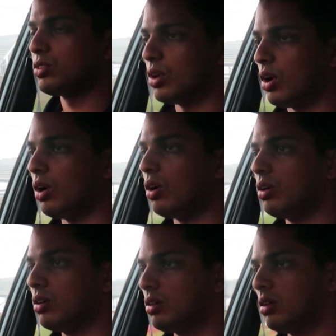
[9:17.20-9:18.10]
So
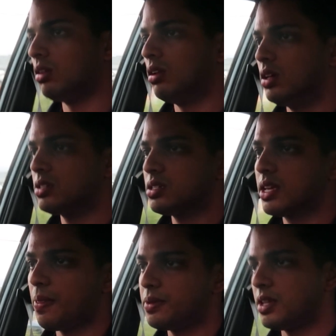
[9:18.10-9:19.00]
let's
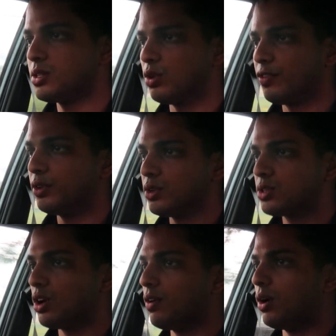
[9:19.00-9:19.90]
just get this thing to a fuel
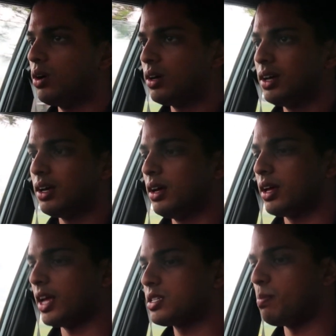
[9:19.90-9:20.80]
servo,
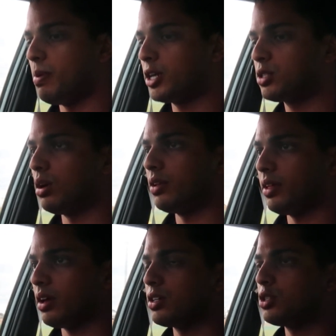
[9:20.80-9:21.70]
get some petrol. I
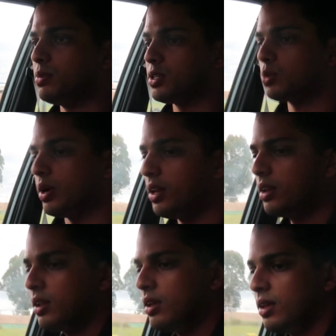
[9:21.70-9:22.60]
think I should be sweet.
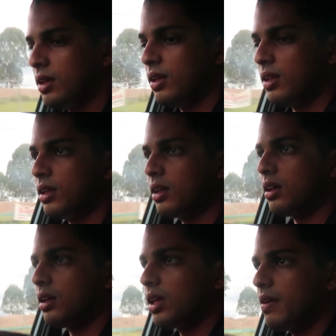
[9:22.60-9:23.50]

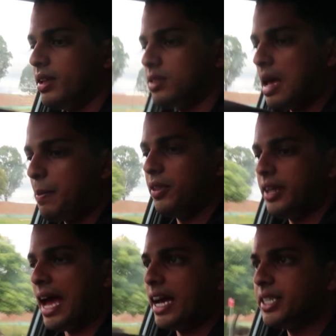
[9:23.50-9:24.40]
Give it a tap on
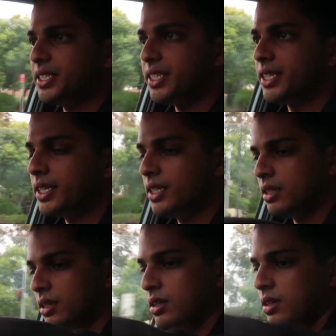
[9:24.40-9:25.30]
the dash.
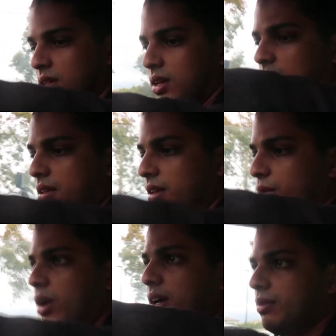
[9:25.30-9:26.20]

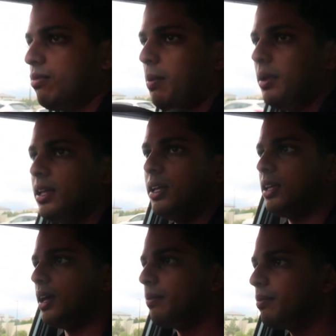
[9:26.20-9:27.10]
Anything working properly?
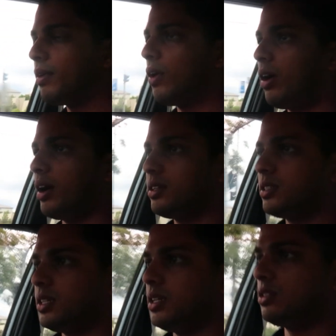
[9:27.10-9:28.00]
Yeah. Alright,
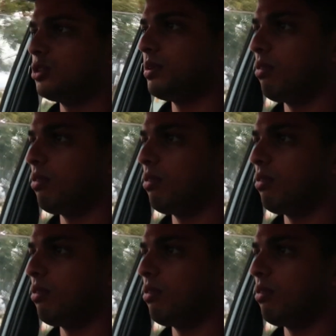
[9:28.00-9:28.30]
she should